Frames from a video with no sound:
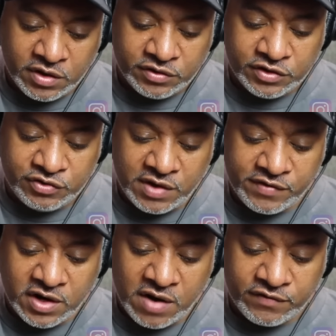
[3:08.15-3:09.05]
"Did you have a
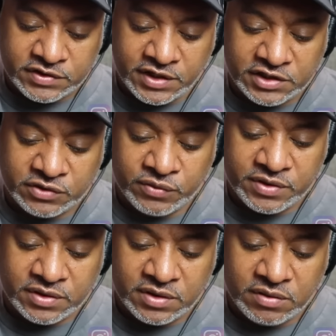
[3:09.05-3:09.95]

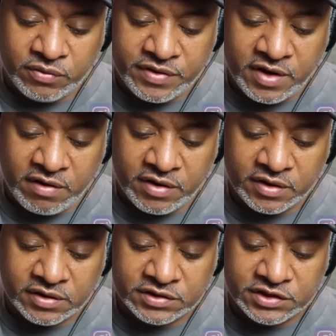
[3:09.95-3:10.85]
conversation with
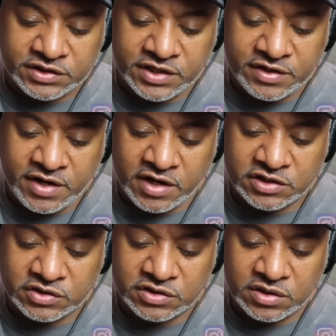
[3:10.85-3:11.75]
Eric?" She said,
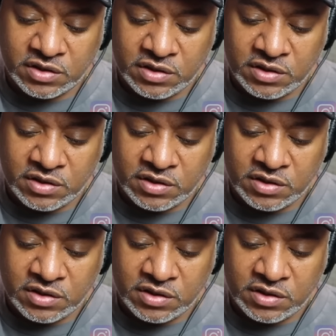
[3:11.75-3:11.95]
"Yes.